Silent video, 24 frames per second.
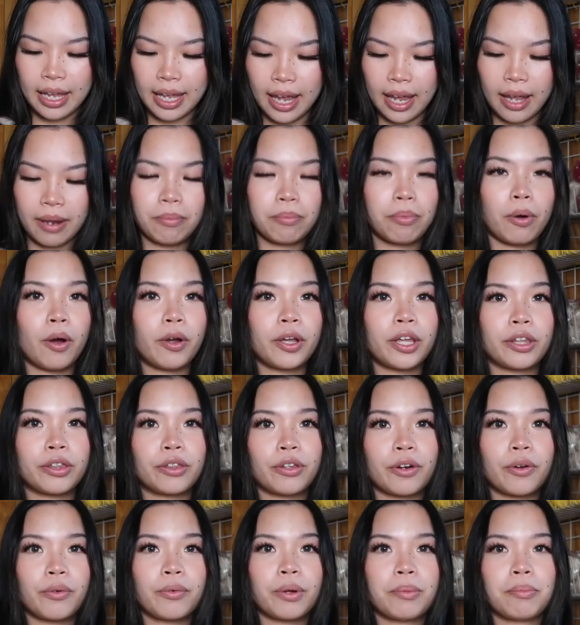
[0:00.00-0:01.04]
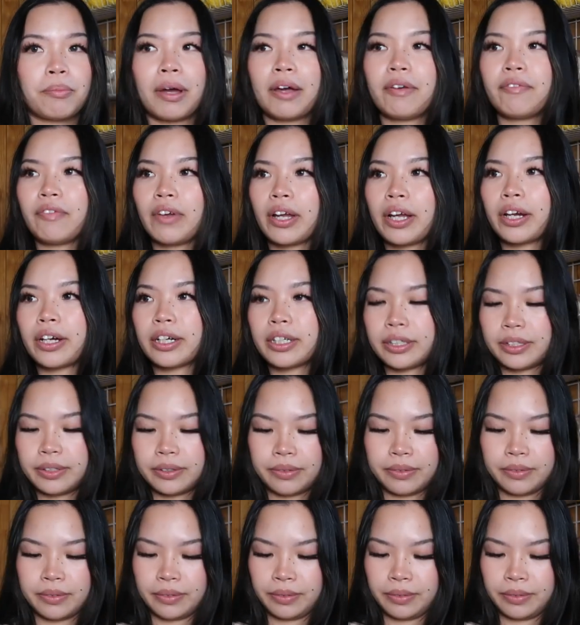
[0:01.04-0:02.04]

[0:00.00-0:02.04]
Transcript: I can't poke it through with my fingers.